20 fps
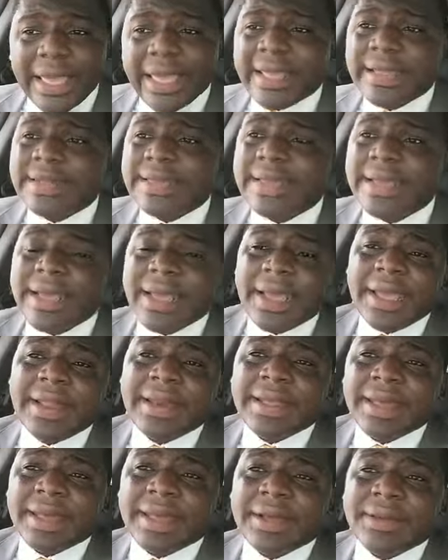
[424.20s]
And in
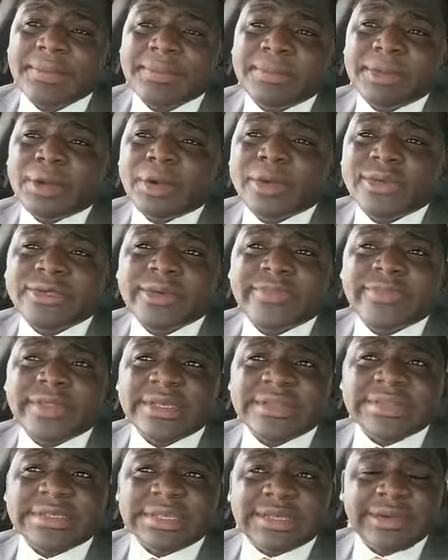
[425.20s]
Ghana, because of
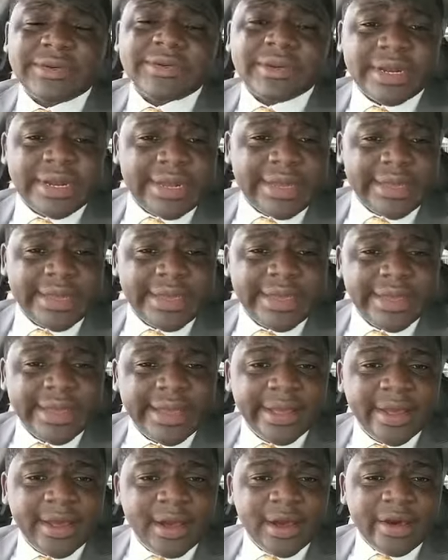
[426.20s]
the tyranny
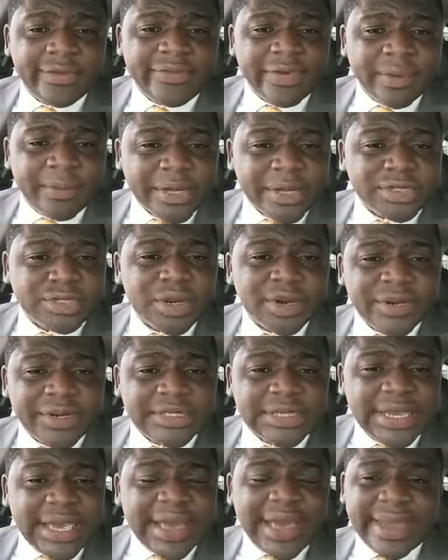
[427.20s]
of a
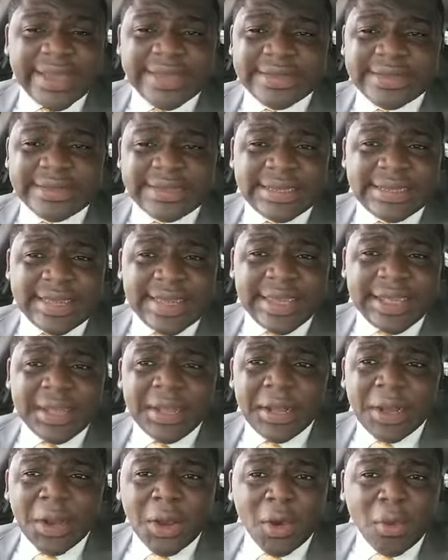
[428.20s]
majority idea,
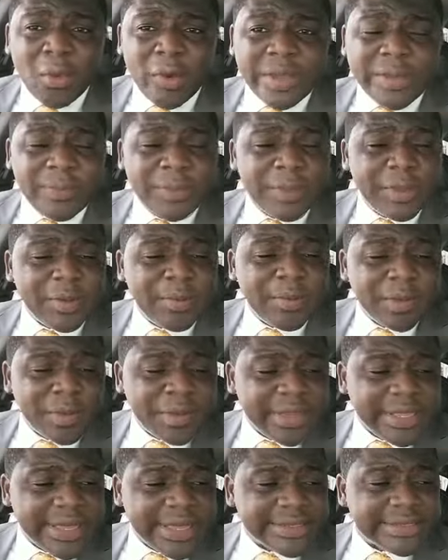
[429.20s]
when
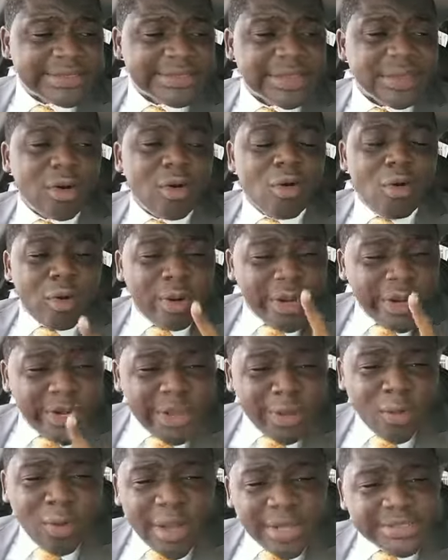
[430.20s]
people get
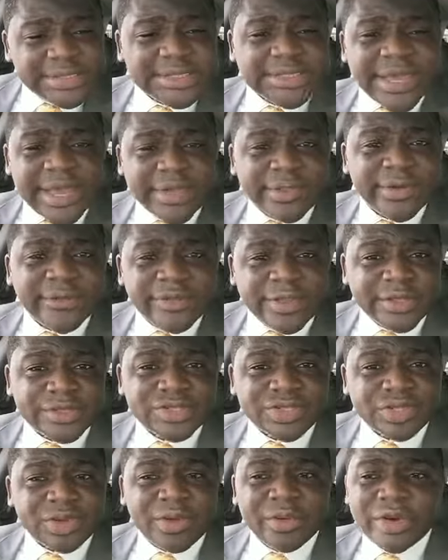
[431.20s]
only one side of the
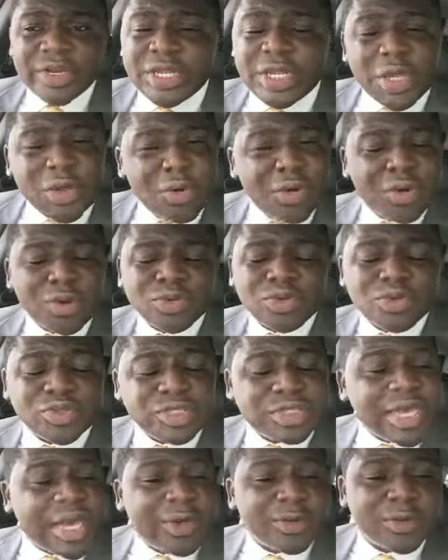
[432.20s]
story, they go to
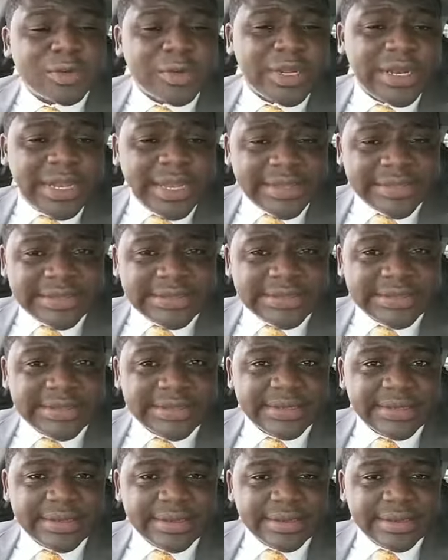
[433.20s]
town with it.
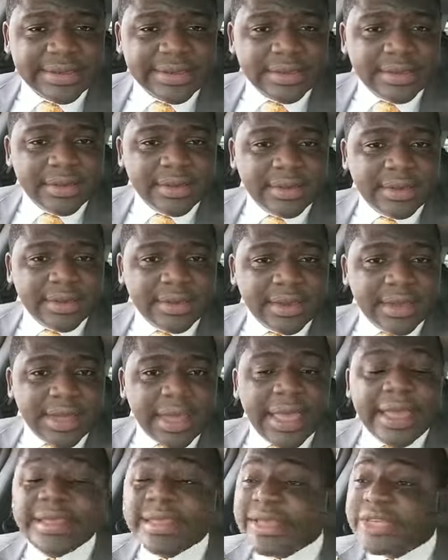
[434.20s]

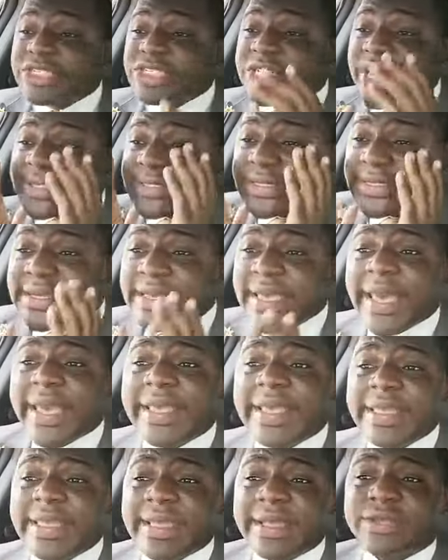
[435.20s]
And they shut their
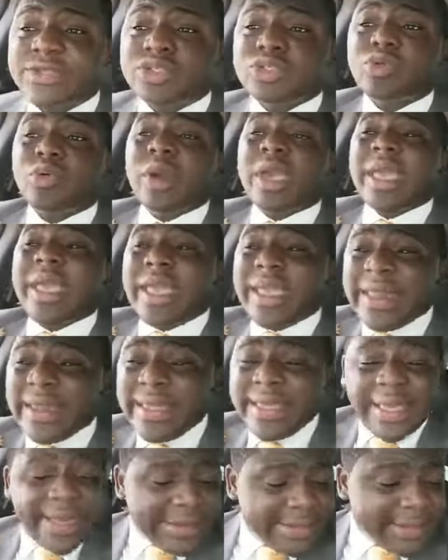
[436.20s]
ears to
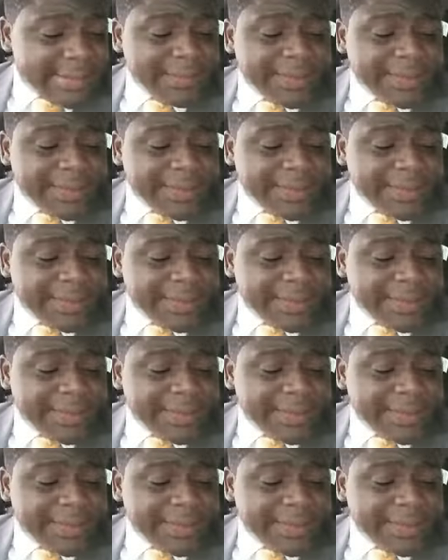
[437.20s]
any other